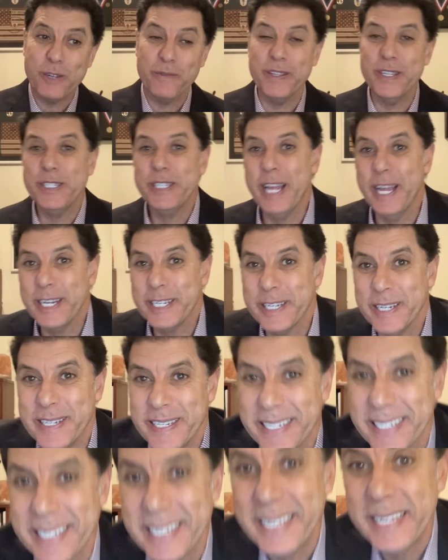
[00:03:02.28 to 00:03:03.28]
of the
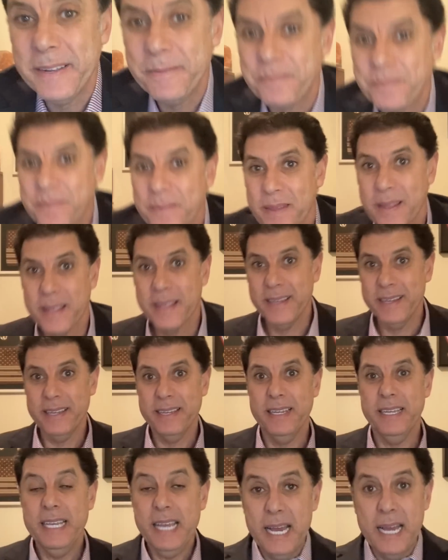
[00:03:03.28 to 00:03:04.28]
sanctions.
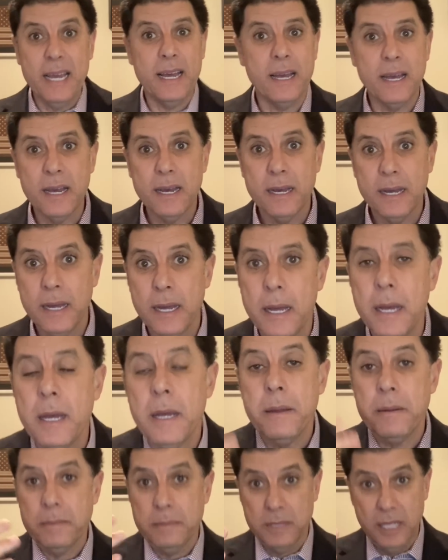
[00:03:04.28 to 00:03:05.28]
Yeah,
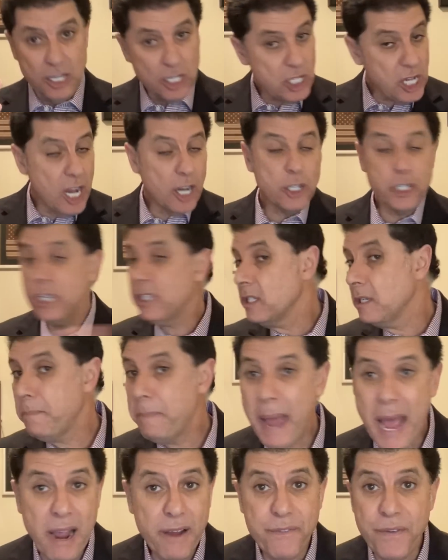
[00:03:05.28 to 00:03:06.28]
the sanctions
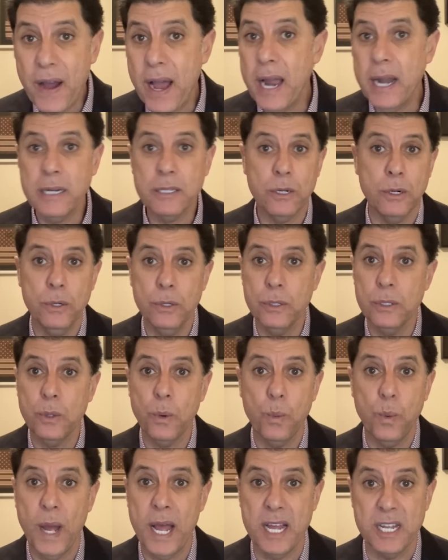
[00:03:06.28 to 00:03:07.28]
backfired on the
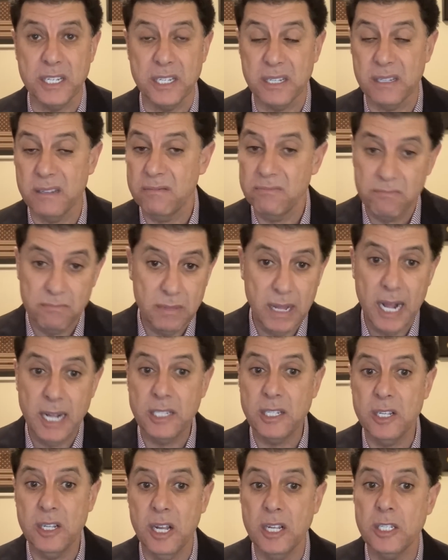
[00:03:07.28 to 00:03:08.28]
West.
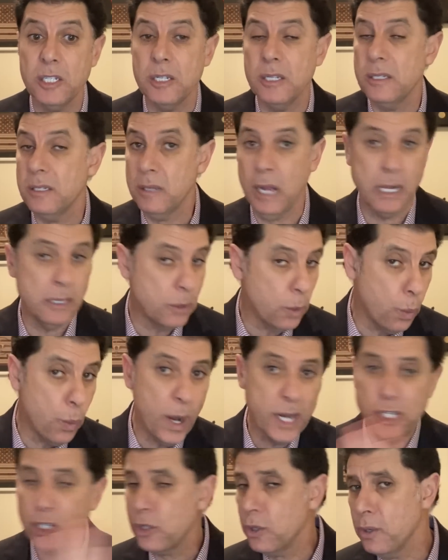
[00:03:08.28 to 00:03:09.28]
That's and the
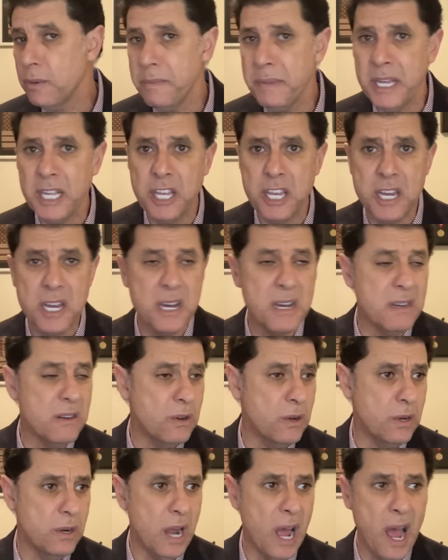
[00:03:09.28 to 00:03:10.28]
Western media
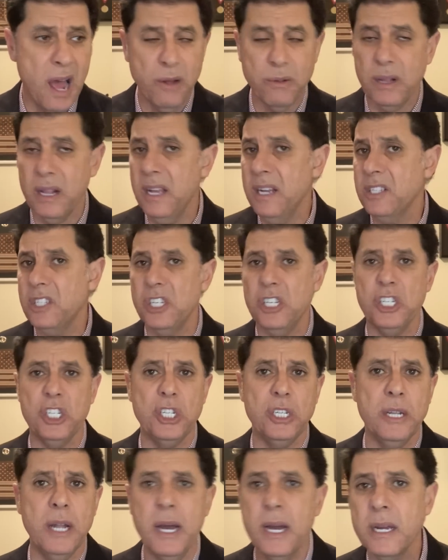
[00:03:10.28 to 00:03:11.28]
outlets is
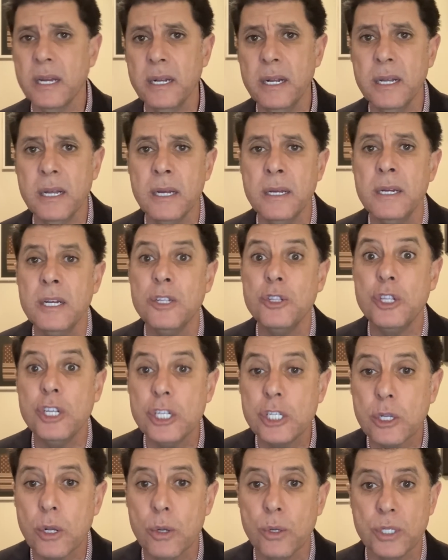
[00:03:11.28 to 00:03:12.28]
not gonna
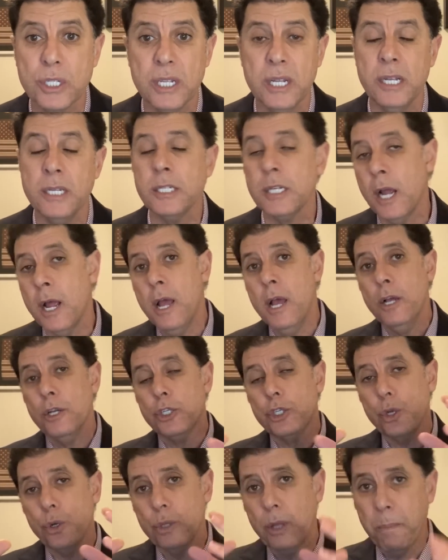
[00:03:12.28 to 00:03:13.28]
disclose this,
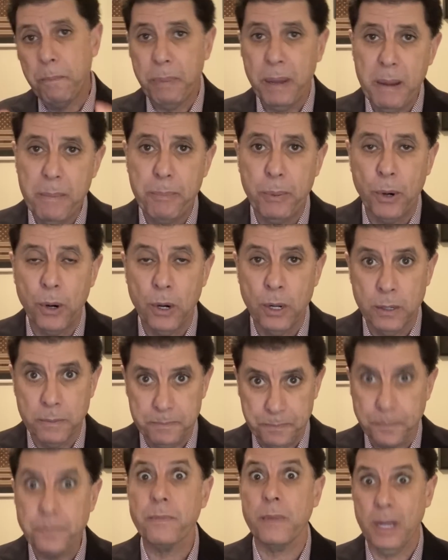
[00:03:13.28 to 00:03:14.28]
so the
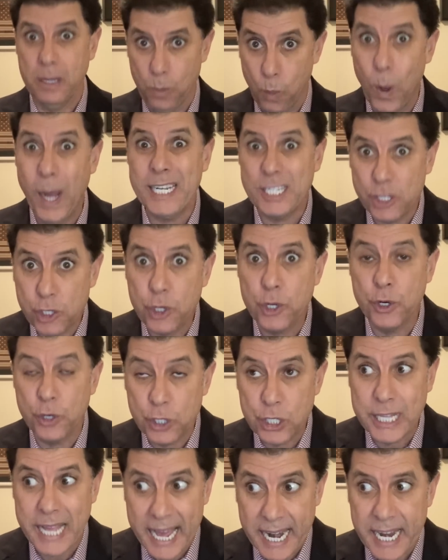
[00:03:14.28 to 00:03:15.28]
people,
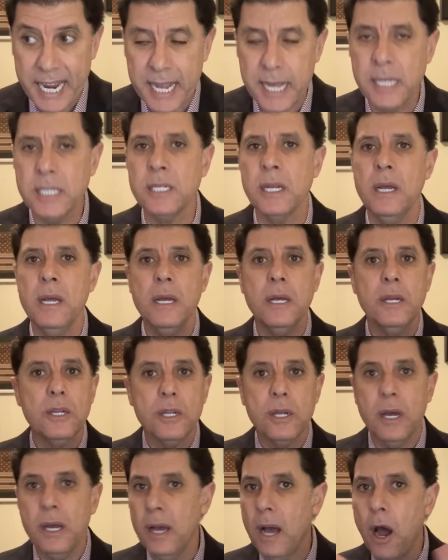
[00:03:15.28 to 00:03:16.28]
Westerners, that is,
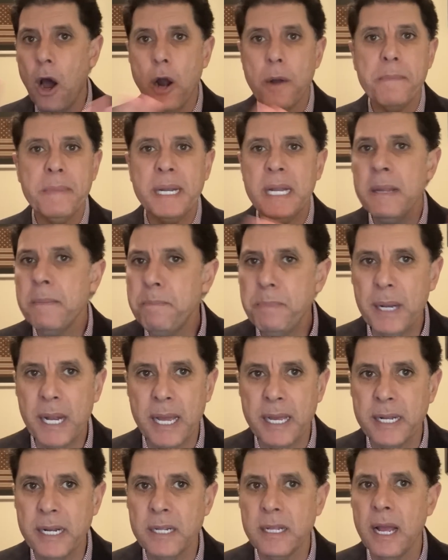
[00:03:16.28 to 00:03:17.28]
are
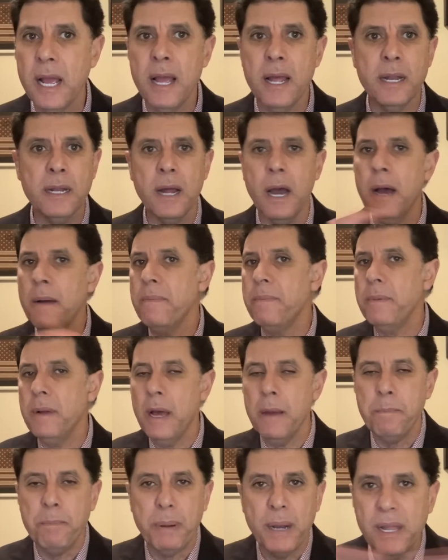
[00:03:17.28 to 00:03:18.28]
manipulated and are
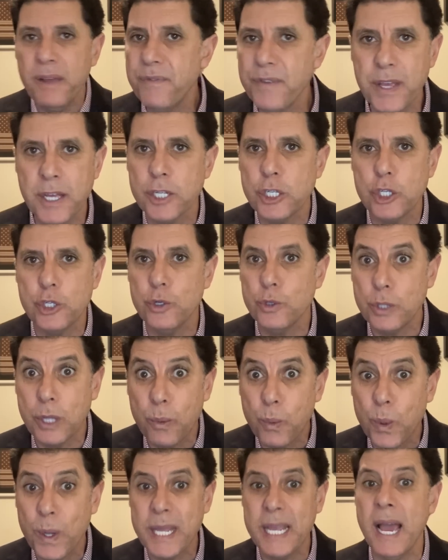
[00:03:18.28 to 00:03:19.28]
oblivious to the
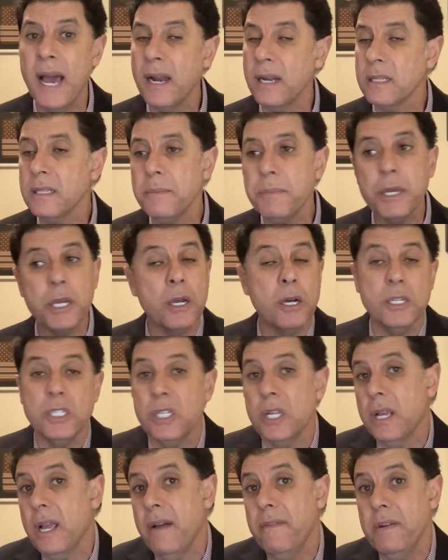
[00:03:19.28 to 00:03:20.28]
reality because
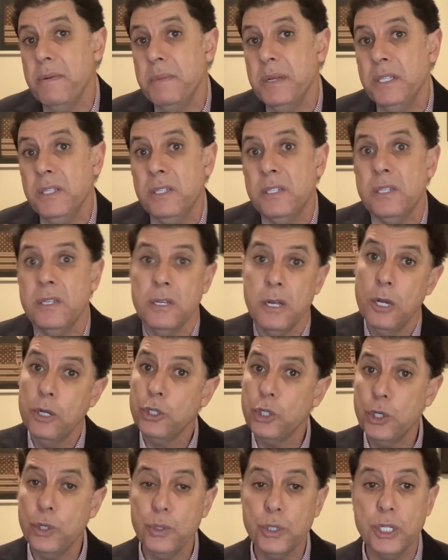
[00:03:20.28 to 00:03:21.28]
the government
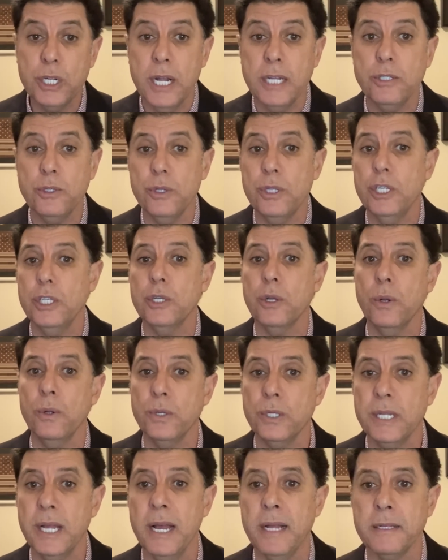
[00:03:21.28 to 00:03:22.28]
choose not to
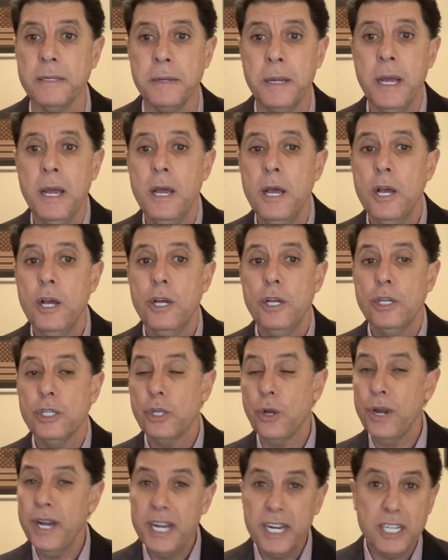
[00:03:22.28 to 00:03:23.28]
disclose that.
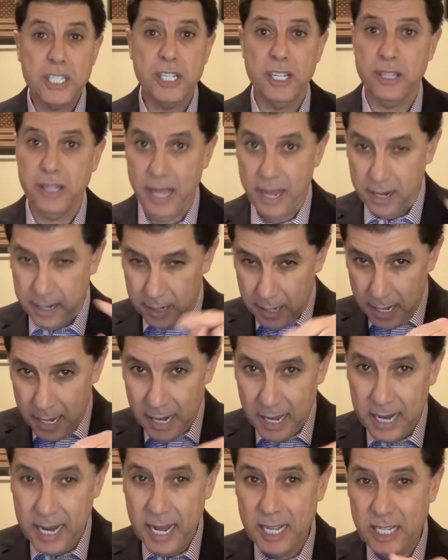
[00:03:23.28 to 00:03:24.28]
So here's the thing.
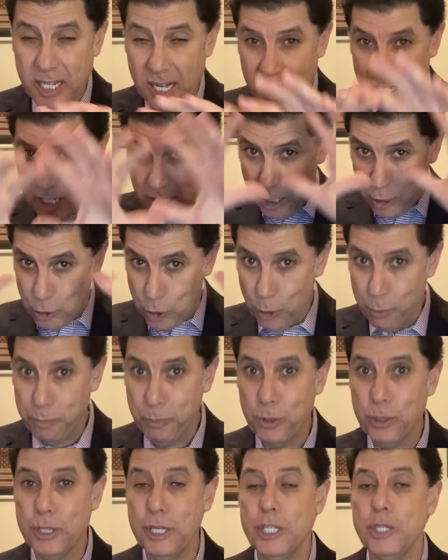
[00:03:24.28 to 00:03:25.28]
Like as I said, to
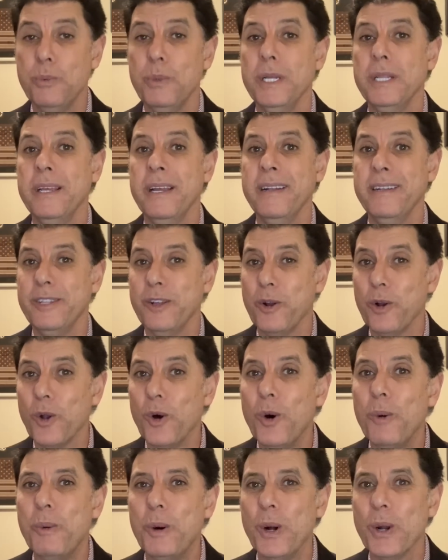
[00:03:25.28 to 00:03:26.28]
put this within the
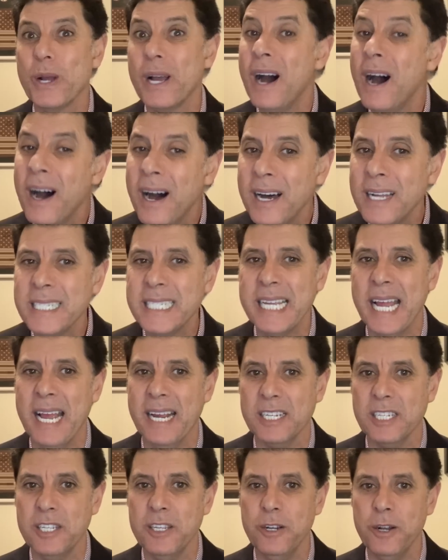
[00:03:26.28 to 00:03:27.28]
global
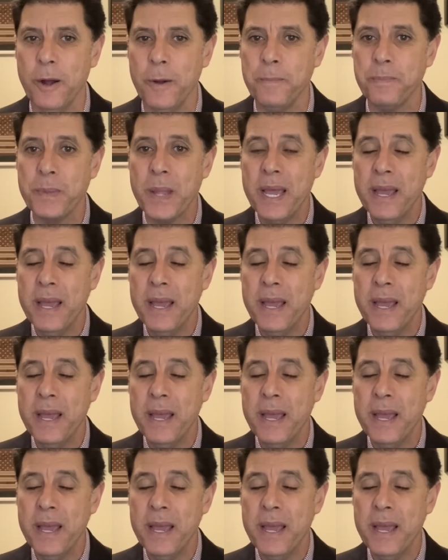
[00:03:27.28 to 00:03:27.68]
context, you know,